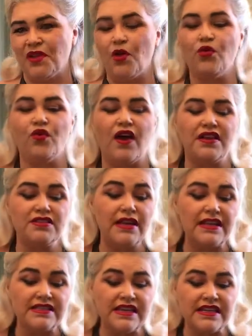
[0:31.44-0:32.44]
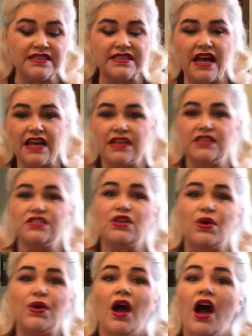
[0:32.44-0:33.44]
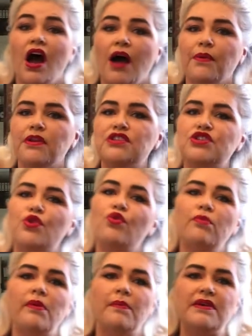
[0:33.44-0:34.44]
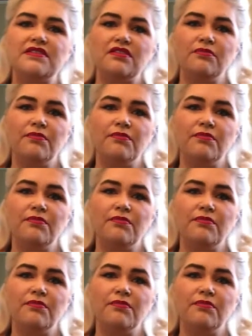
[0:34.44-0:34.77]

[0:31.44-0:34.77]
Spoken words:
Alright, so let's get started. So I'm going to do all my mise en